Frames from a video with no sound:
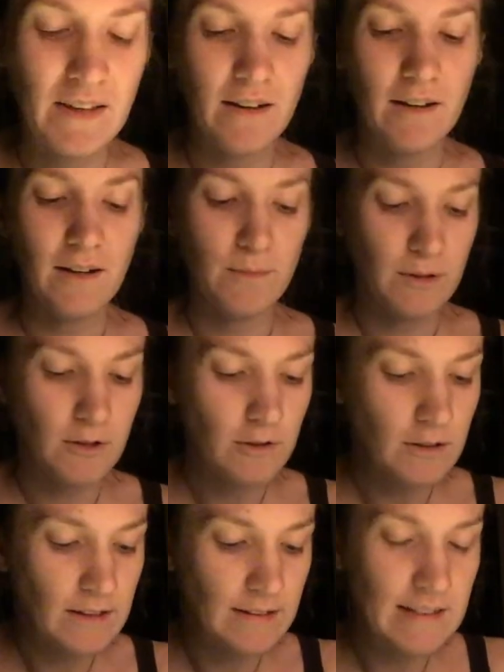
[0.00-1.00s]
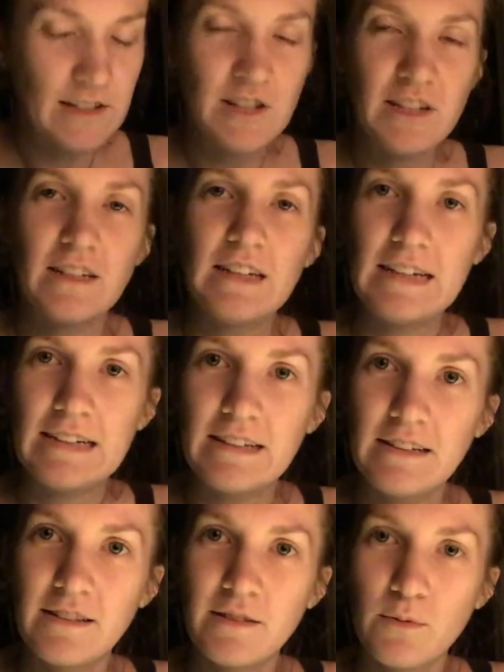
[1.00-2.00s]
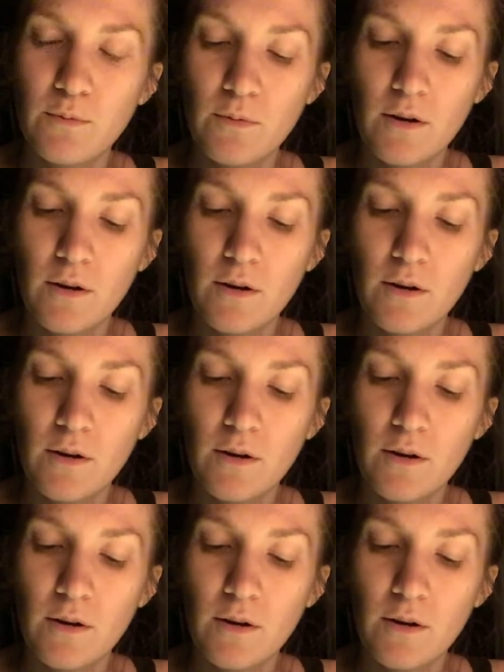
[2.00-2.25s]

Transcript: Um, utilization is,